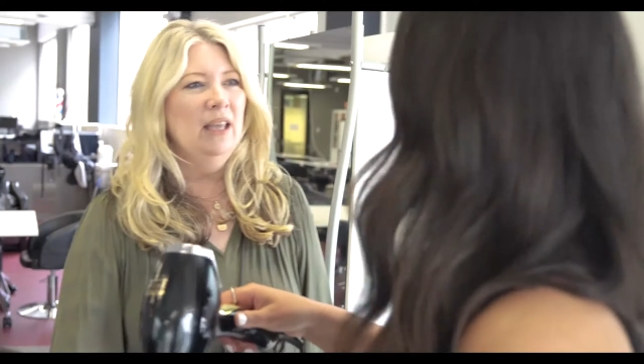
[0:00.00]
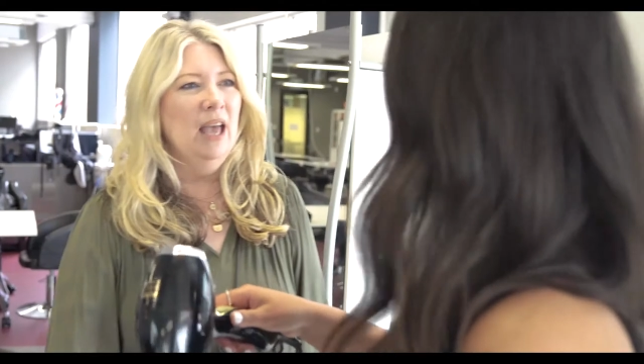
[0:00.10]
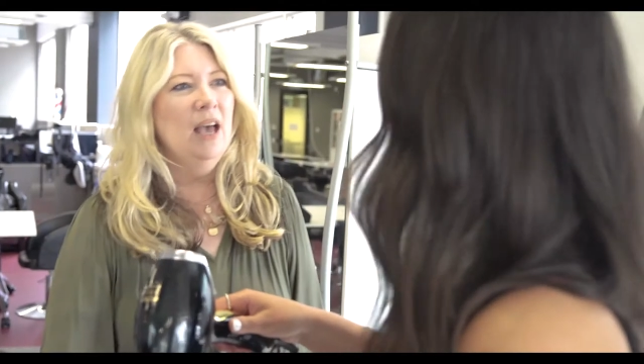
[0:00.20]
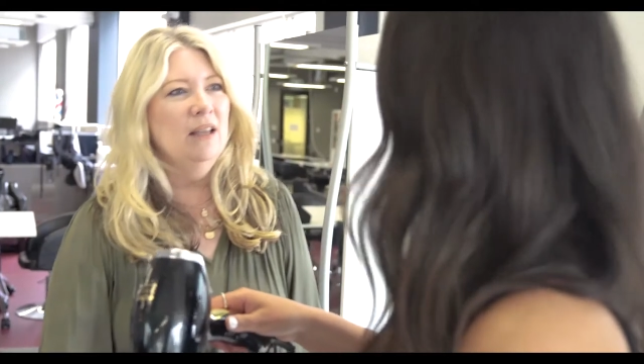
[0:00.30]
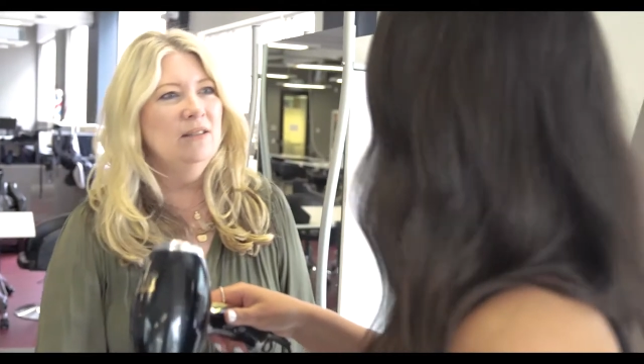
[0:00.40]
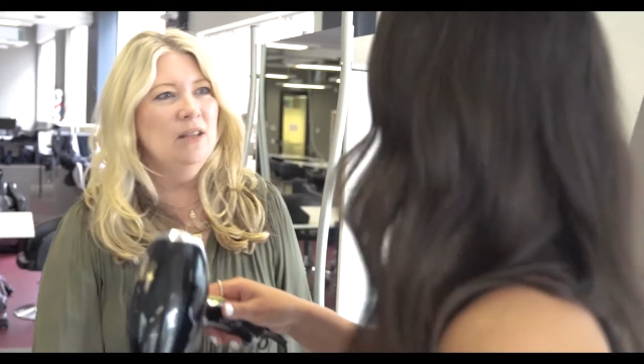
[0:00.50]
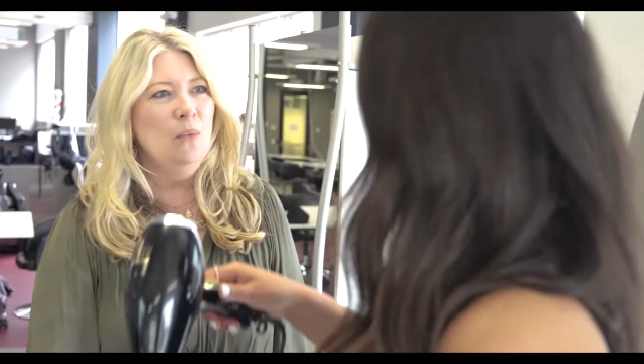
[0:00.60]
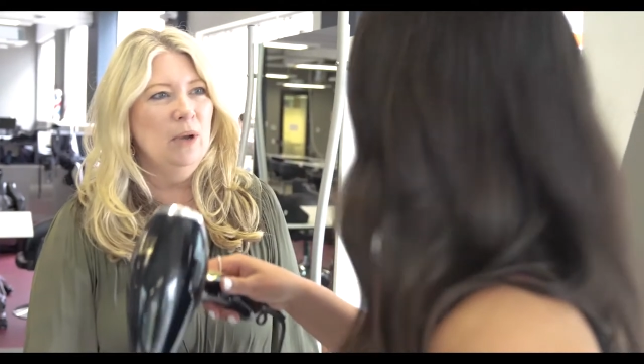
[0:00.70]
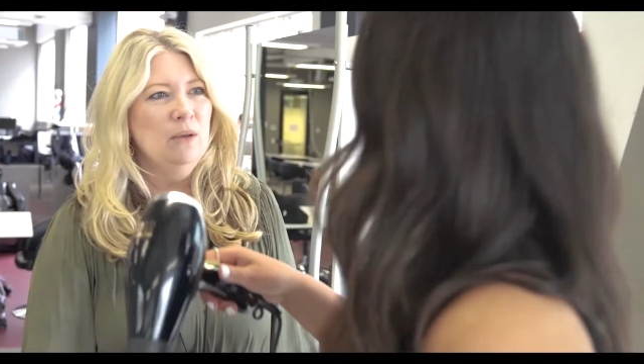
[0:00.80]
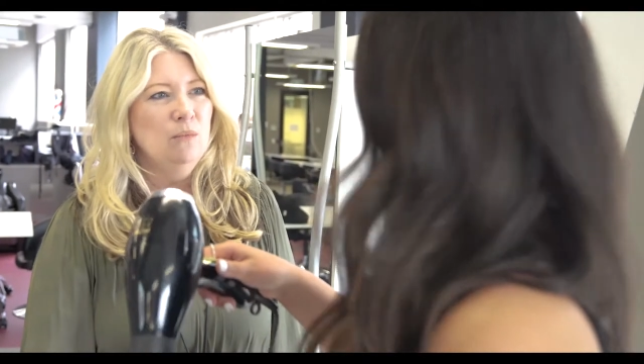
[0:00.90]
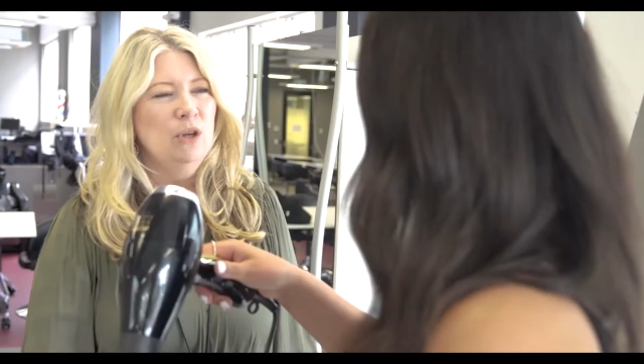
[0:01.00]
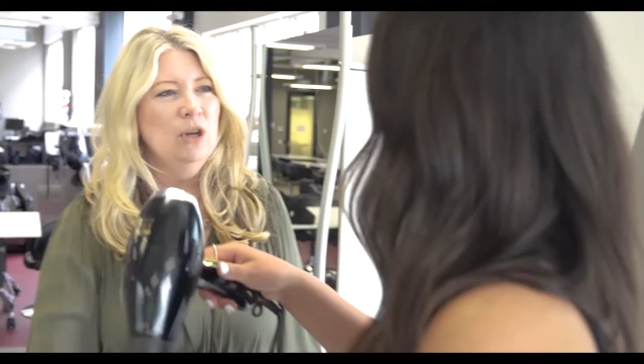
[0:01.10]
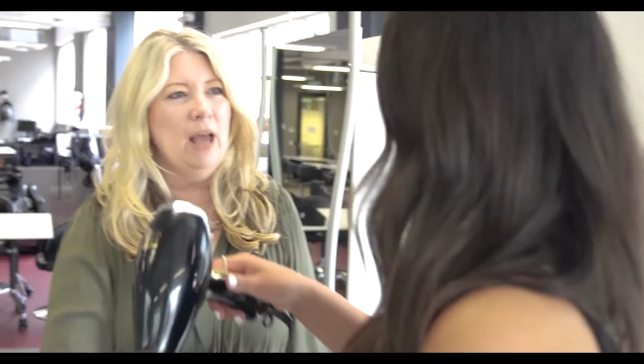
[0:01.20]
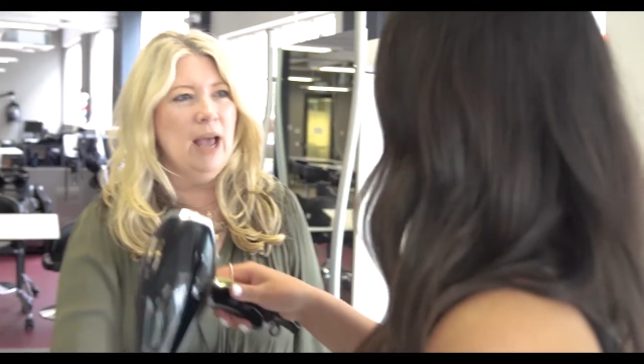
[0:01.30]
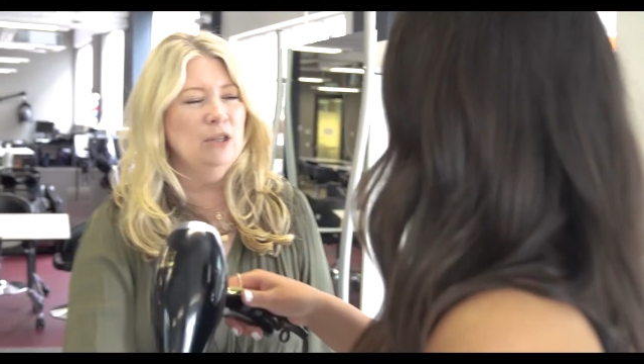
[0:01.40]
I really want to
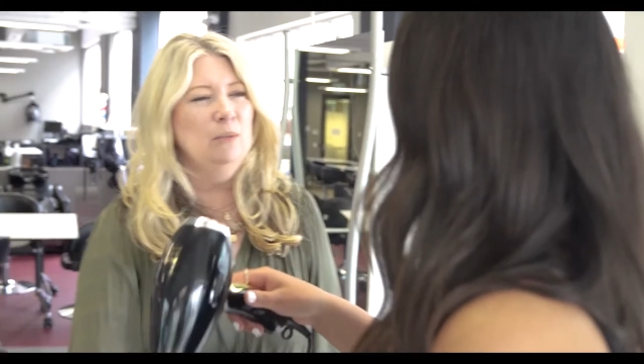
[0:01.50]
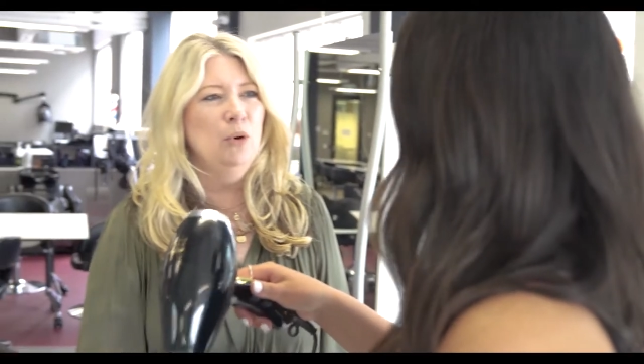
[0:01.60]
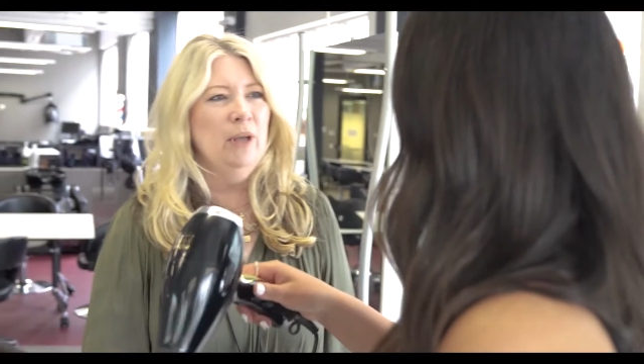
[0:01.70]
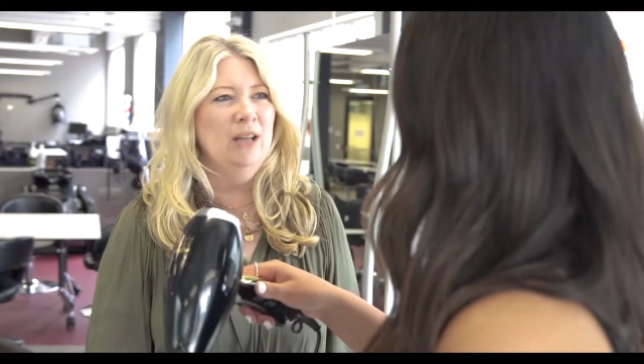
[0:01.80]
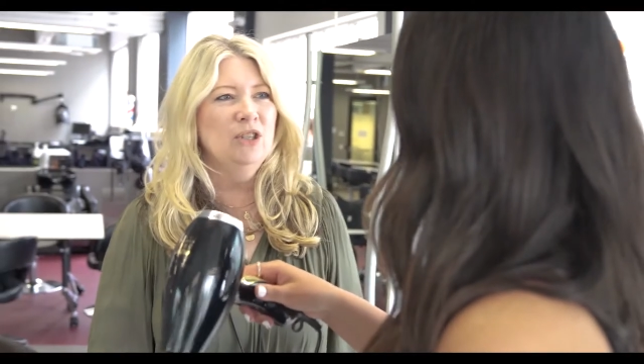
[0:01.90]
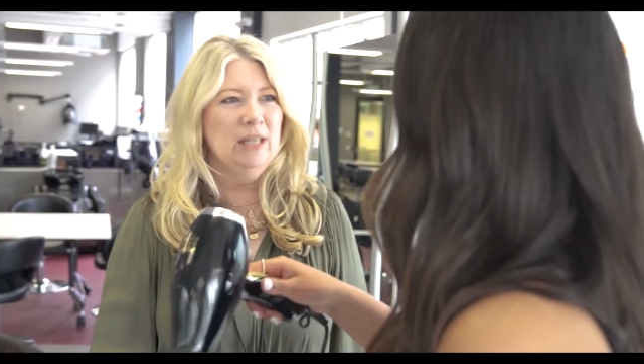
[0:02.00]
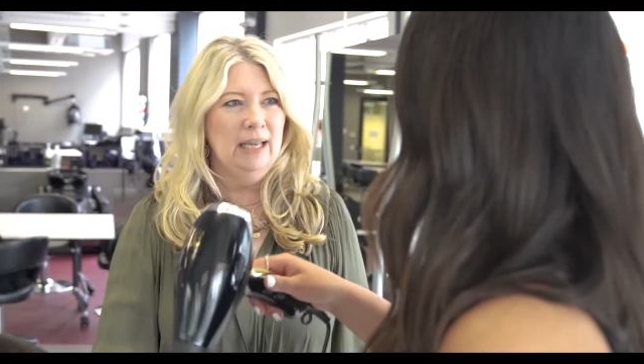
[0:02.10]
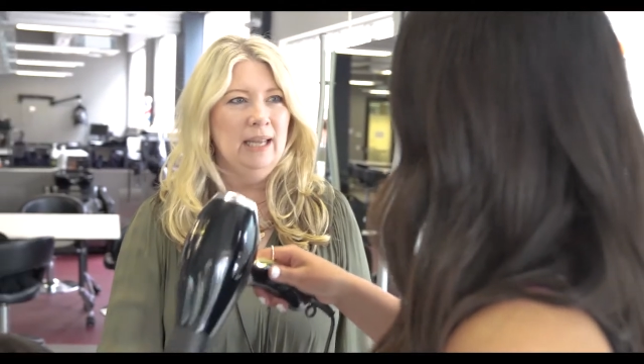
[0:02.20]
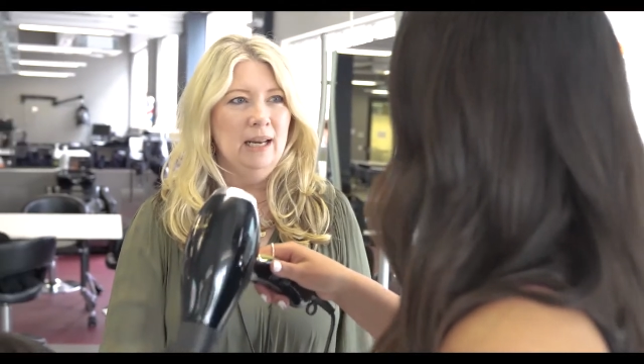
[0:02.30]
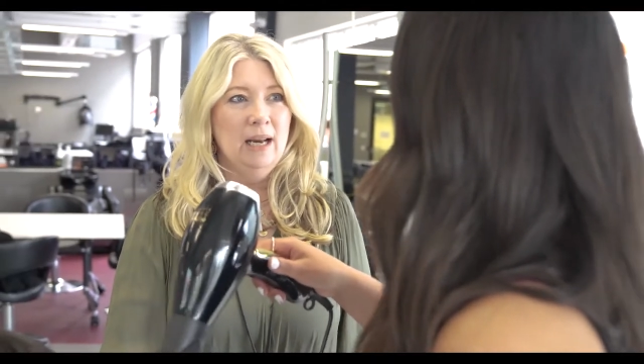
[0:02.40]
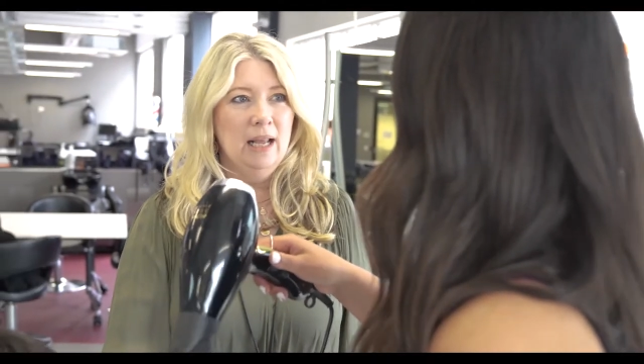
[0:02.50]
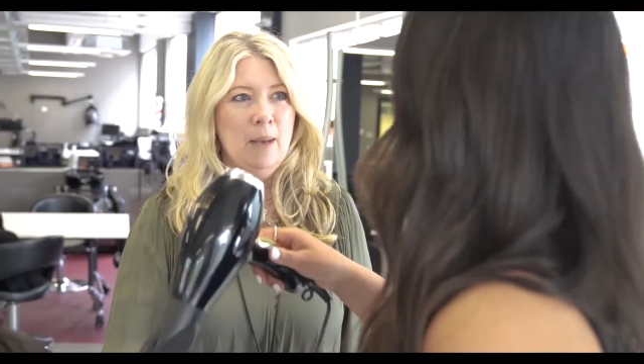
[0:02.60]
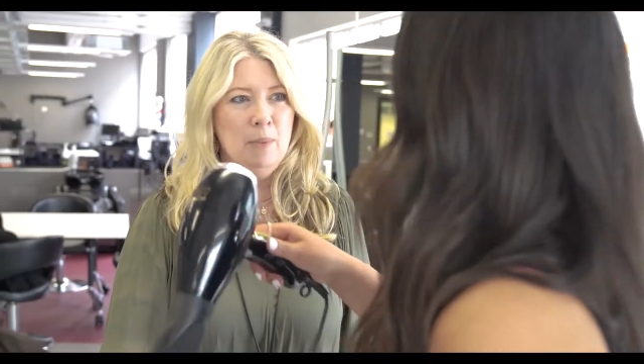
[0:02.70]
thank my educators, Joseph